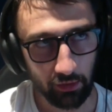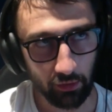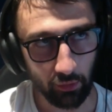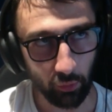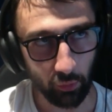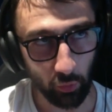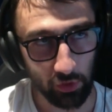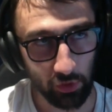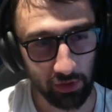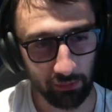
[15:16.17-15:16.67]

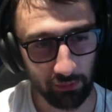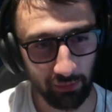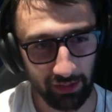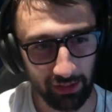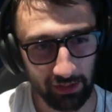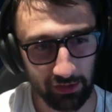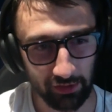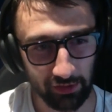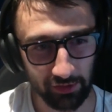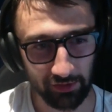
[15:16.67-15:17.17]

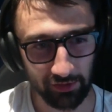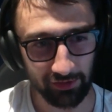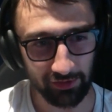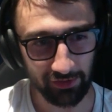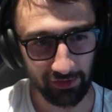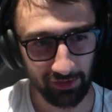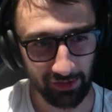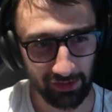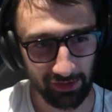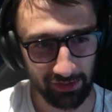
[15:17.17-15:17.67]
automation
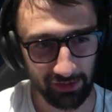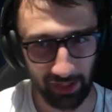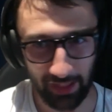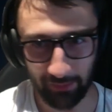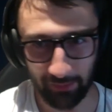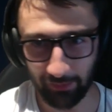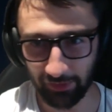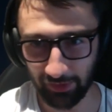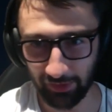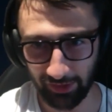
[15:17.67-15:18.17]
is the
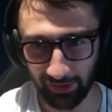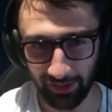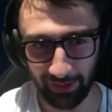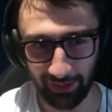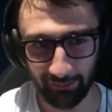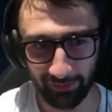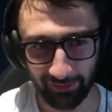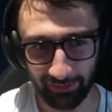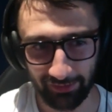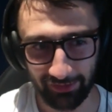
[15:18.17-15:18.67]
name of the
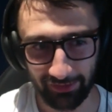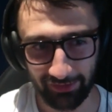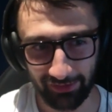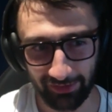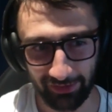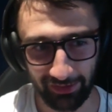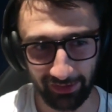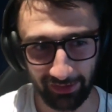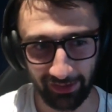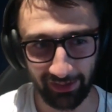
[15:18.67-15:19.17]
game
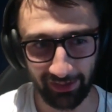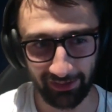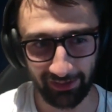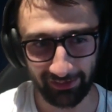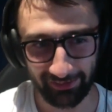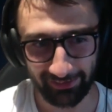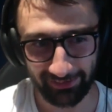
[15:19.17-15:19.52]
there.